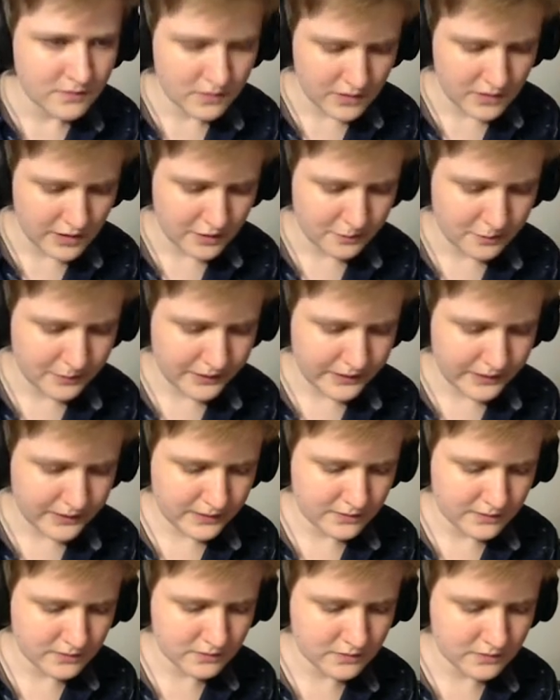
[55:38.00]

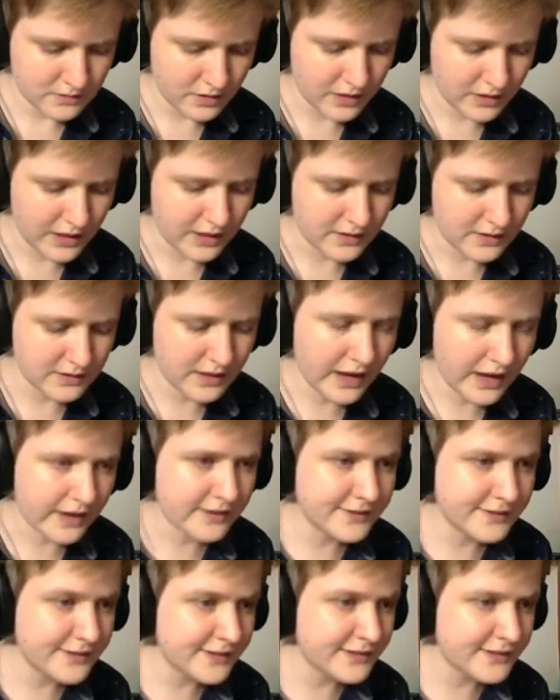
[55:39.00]
Airplane. Okay,
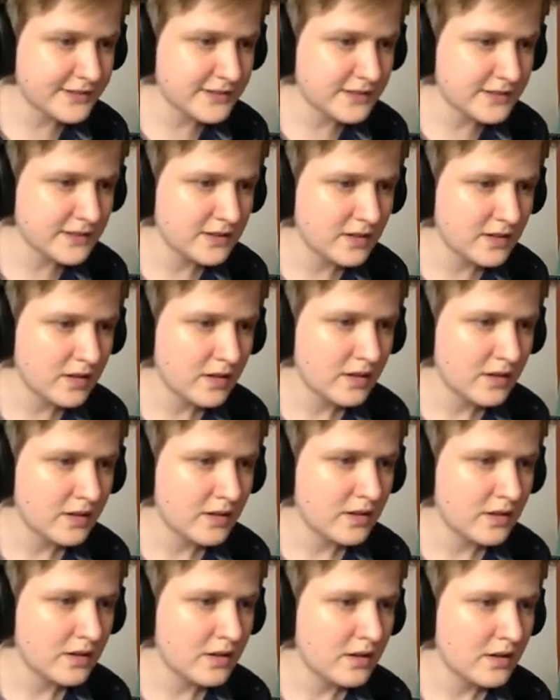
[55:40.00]
cactus.
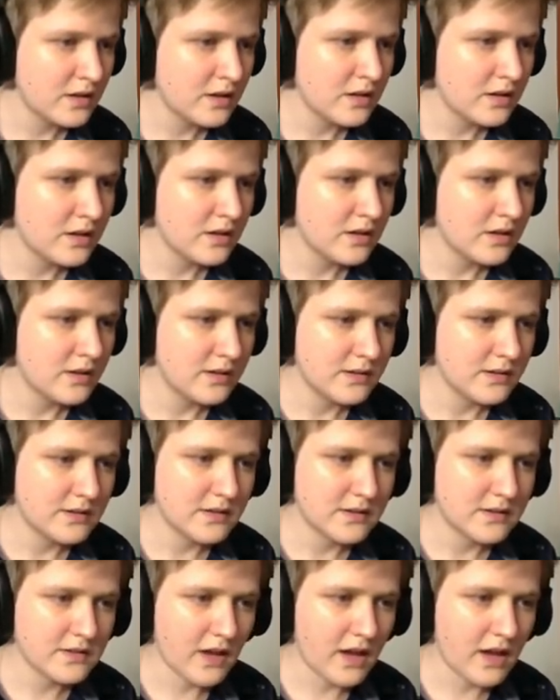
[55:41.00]
What's
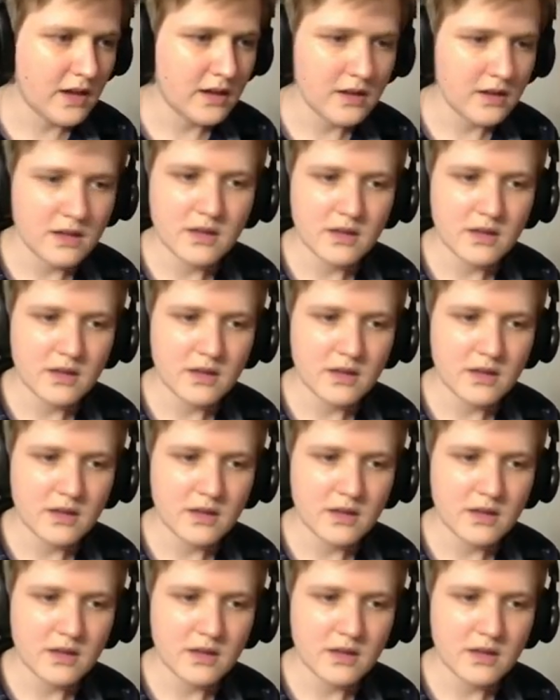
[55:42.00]
this guy?